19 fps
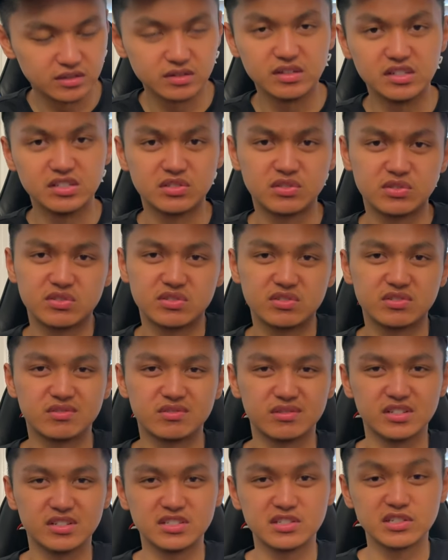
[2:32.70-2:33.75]
it's
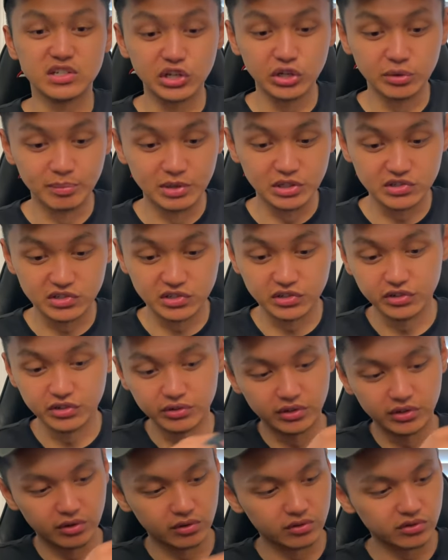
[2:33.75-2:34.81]
it's a good material.
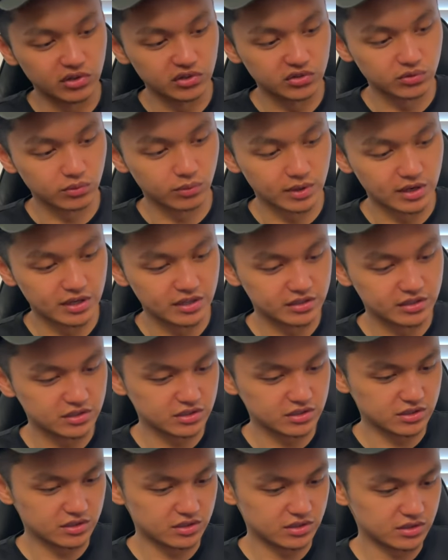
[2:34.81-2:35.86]
The, the
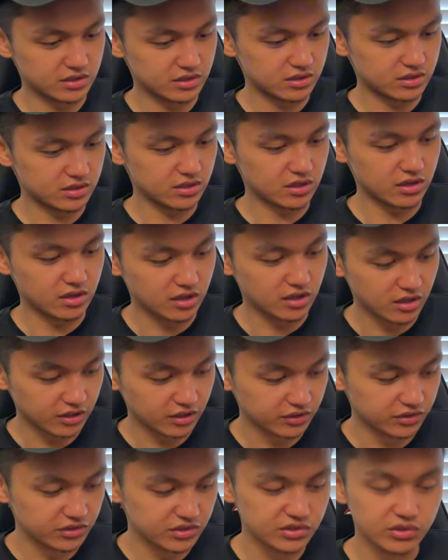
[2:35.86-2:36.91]
sweats. Ah, oh,
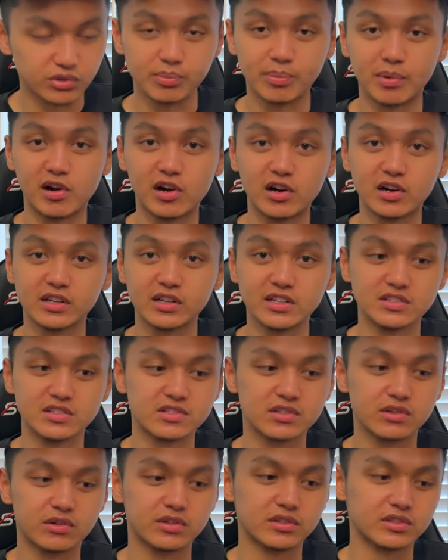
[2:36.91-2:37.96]
there's no pockets
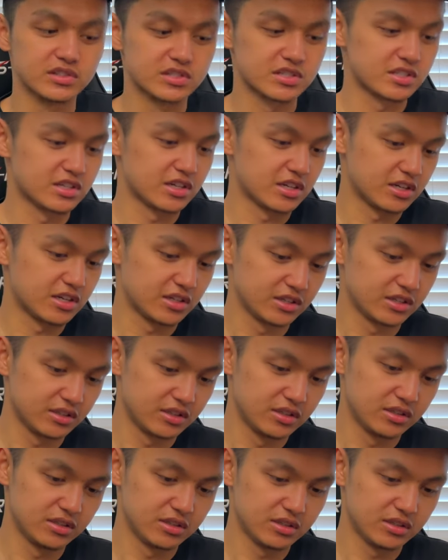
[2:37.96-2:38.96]
though on the side.